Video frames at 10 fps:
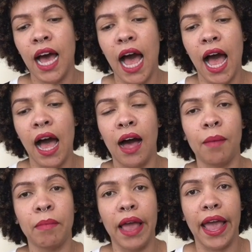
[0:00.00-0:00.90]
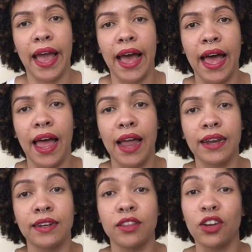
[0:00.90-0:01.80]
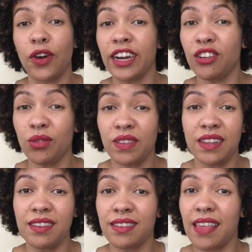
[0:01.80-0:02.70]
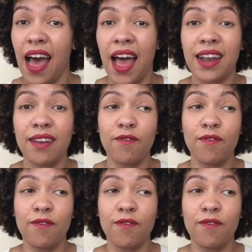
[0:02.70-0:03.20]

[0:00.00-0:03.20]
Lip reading: And the great news is that